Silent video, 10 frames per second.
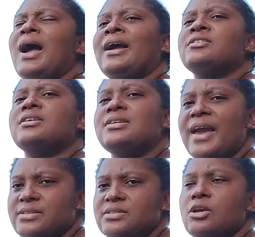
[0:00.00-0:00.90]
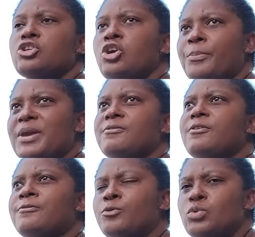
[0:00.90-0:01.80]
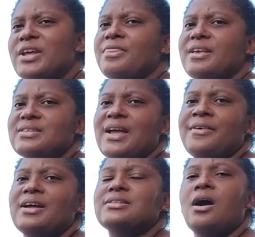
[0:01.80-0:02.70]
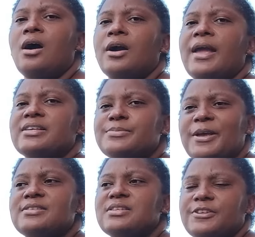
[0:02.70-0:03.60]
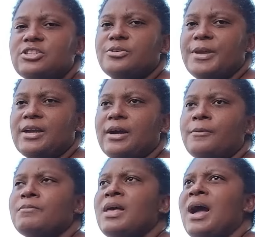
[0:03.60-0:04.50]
And yes, shopping for food and things like that are expensive in Jamaica.